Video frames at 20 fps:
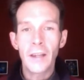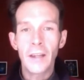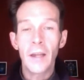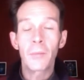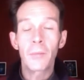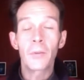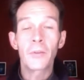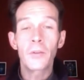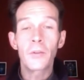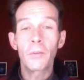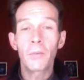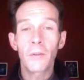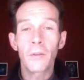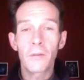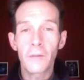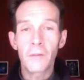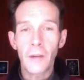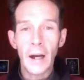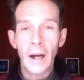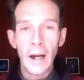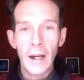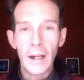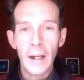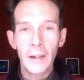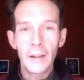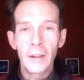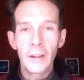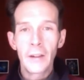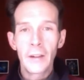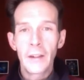able to
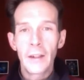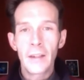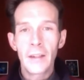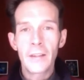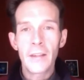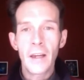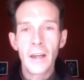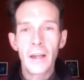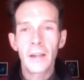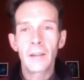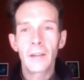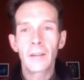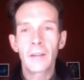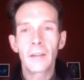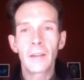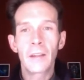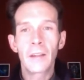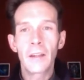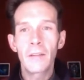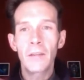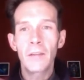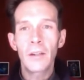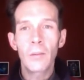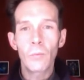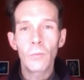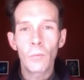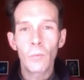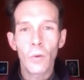provide is a living,